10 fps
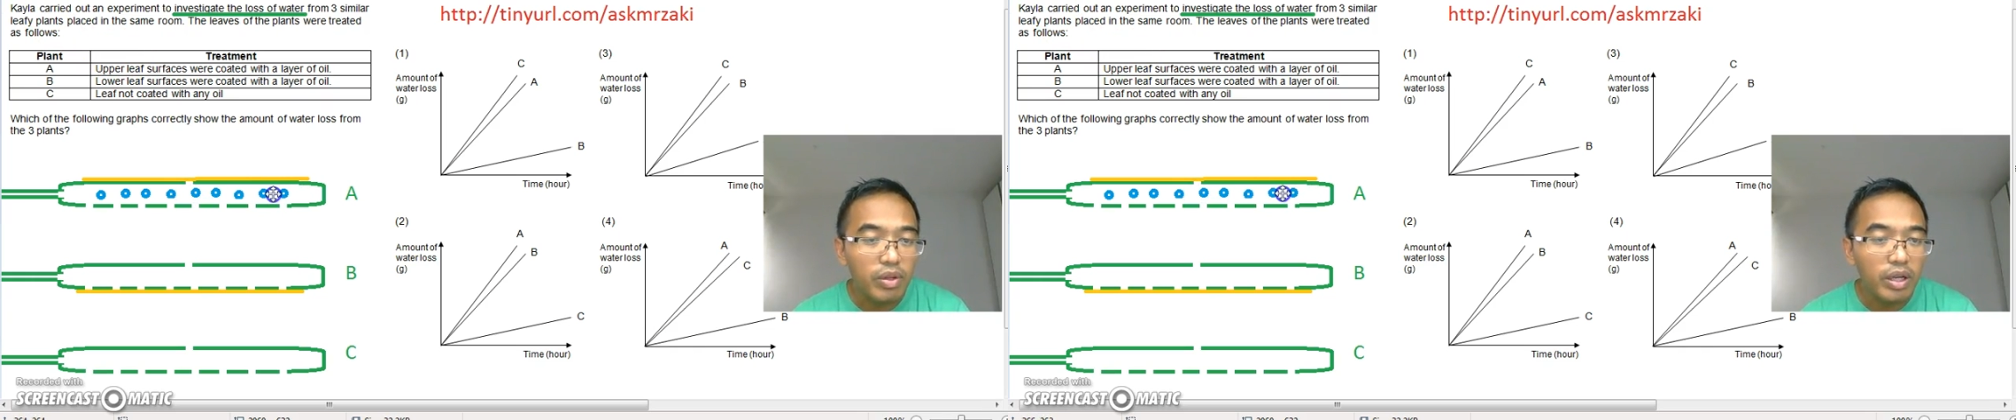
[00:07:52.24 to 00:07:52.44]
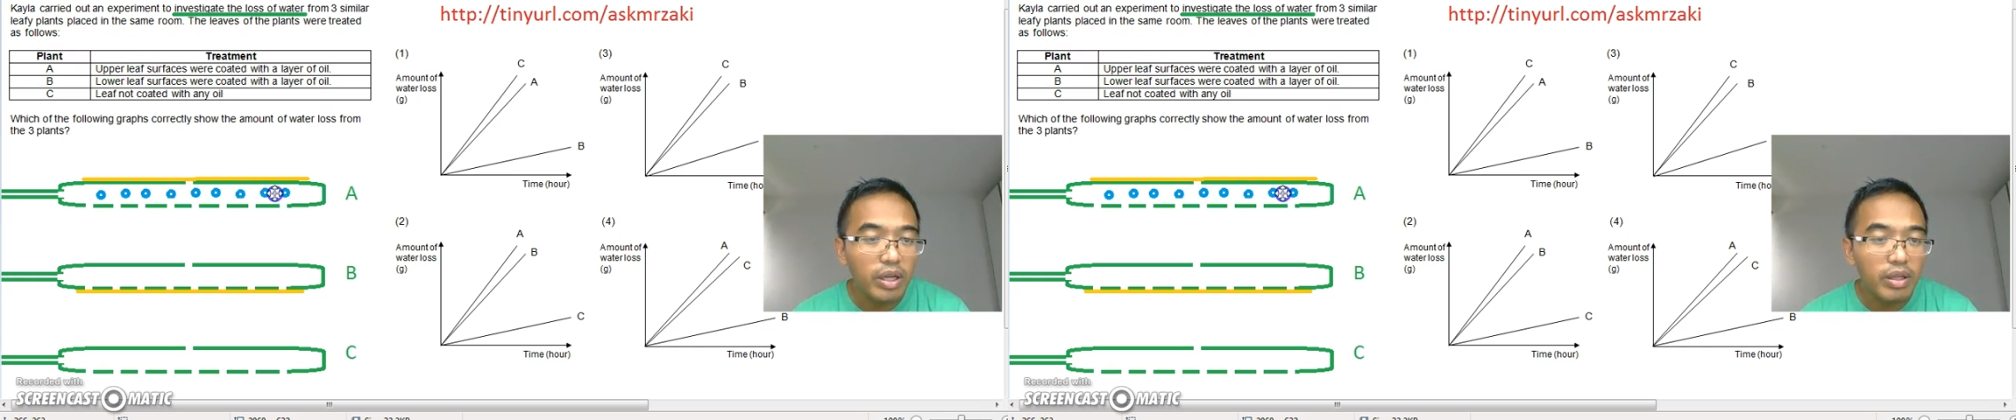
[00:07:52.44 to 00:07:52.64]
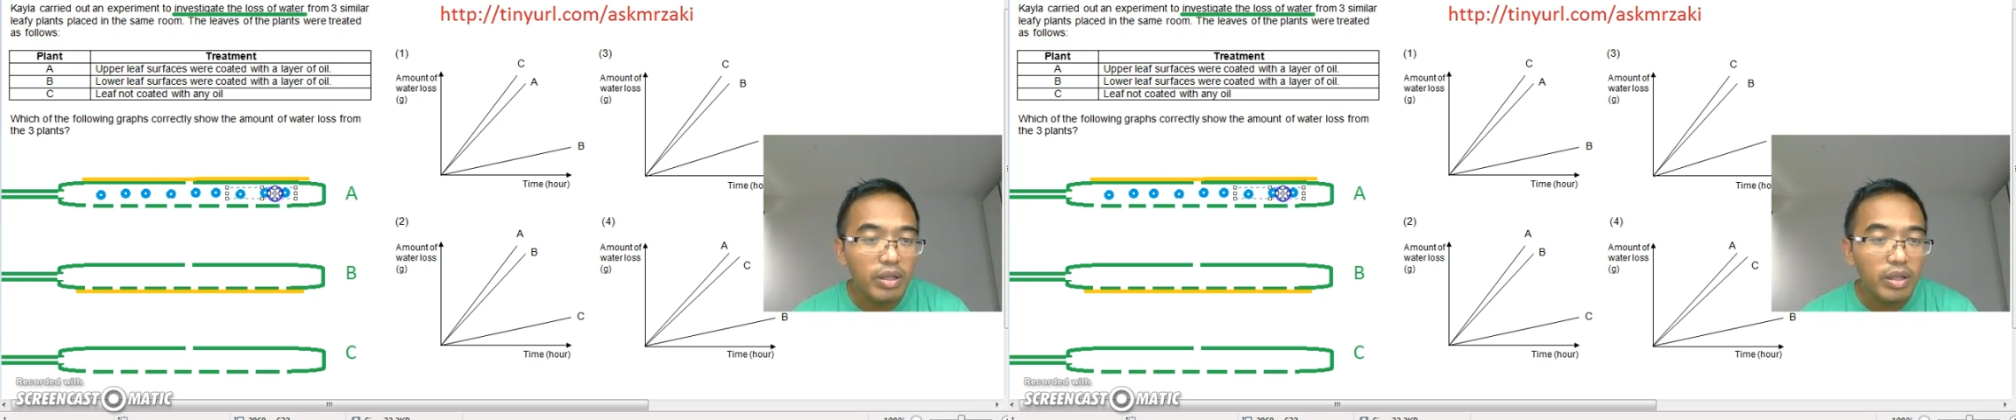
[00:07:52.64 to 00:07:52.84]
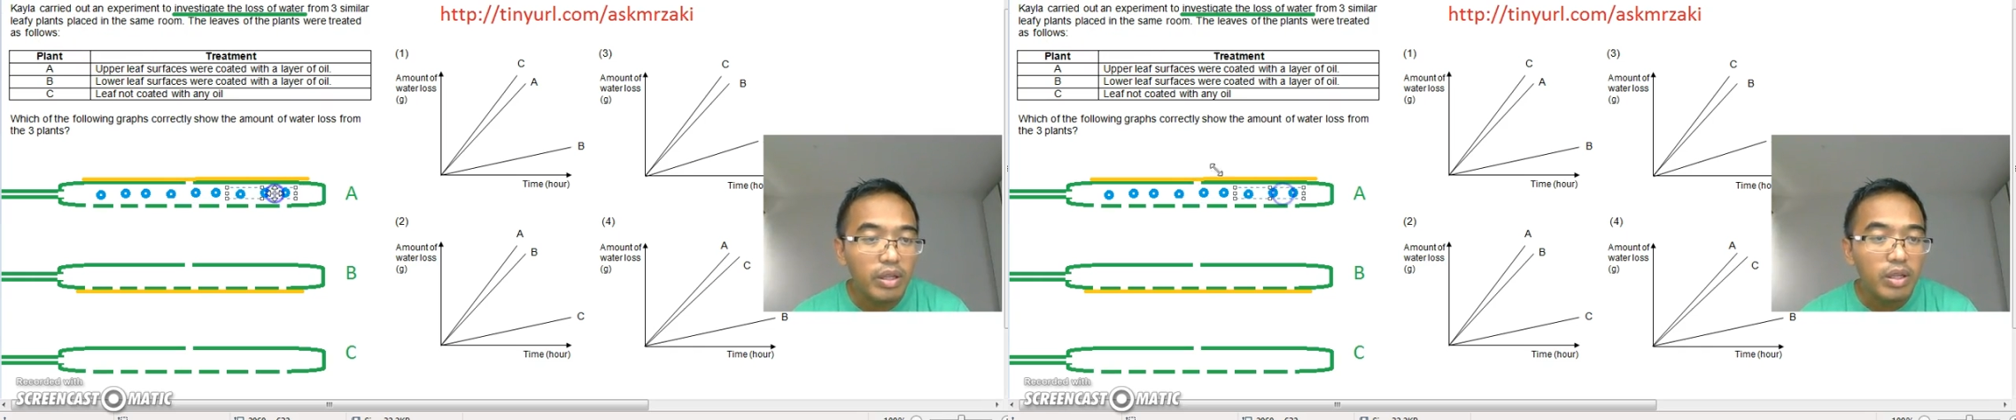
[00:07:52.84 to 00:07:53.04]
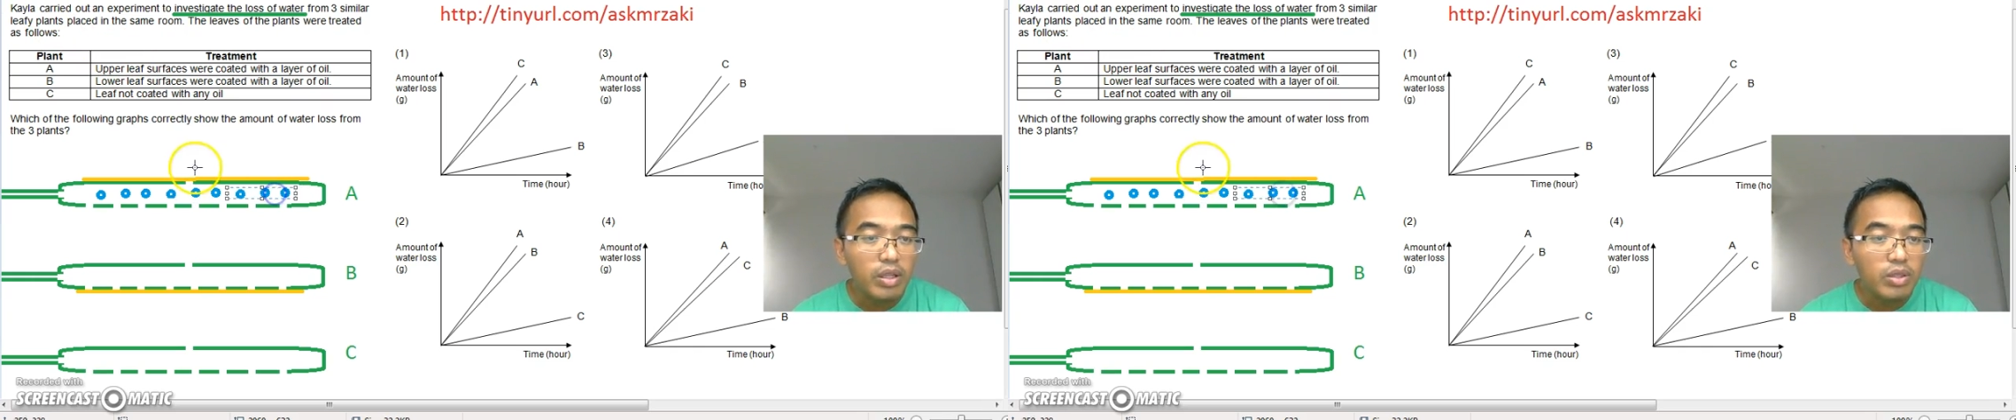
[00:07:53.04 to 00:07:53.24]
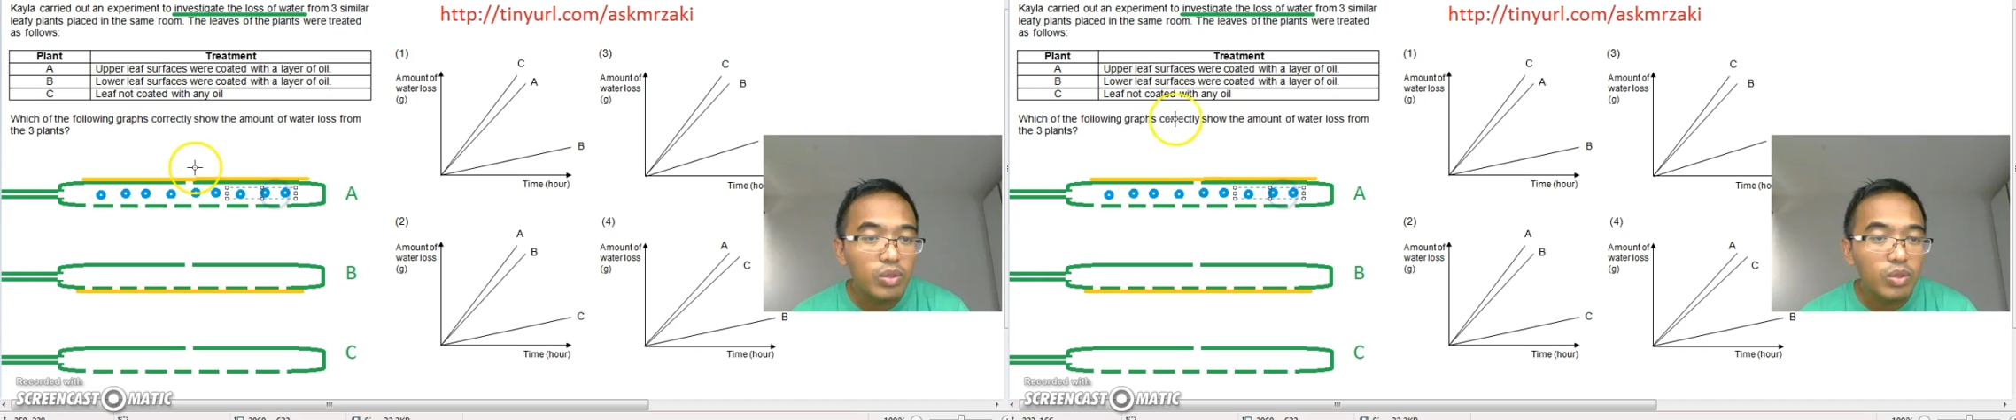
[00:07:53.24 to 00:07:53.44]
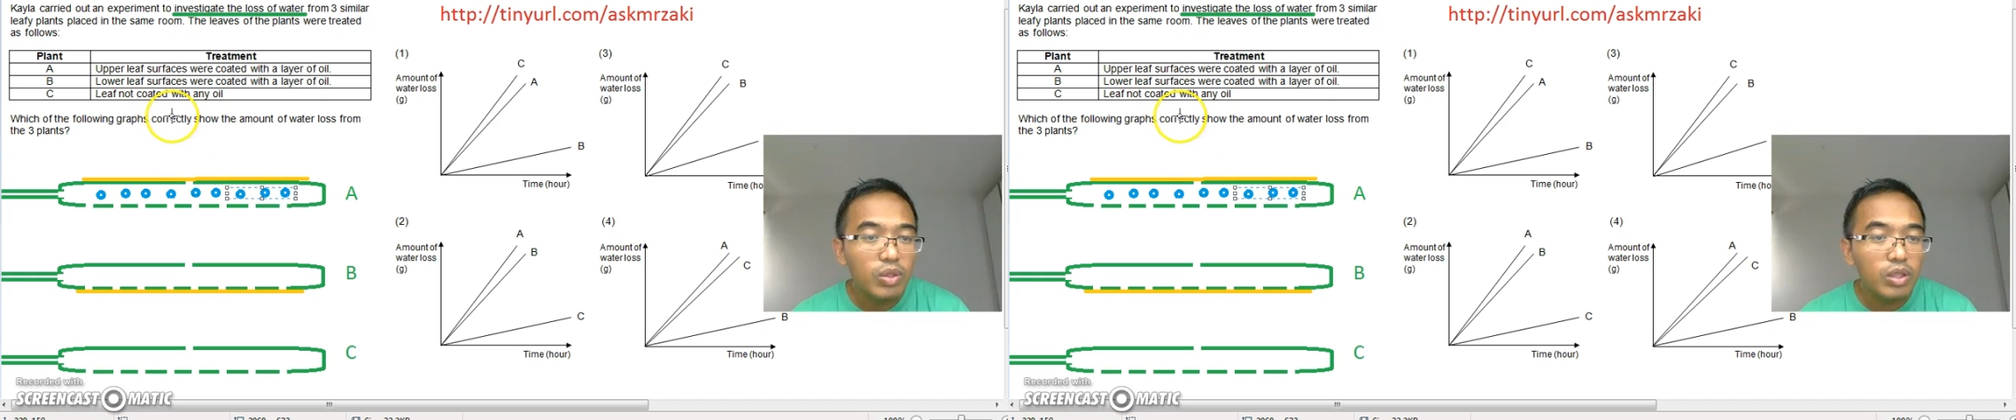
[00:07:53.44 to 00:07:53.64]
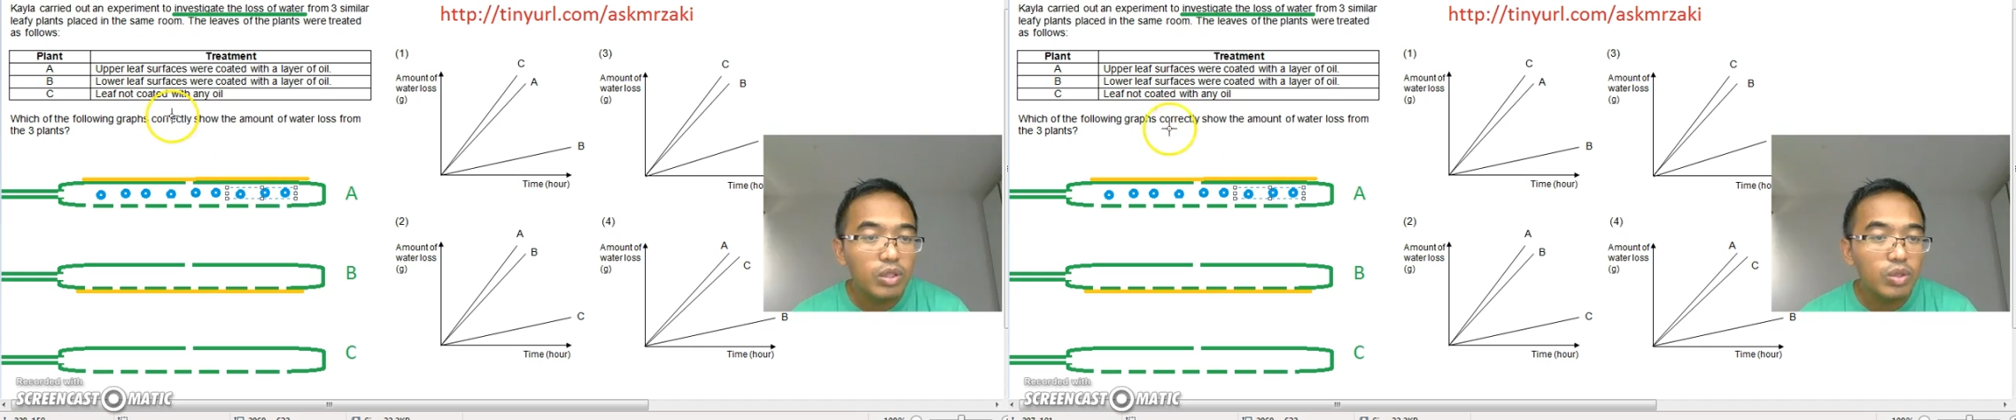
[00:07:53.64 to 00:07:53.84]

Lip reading: right? So you need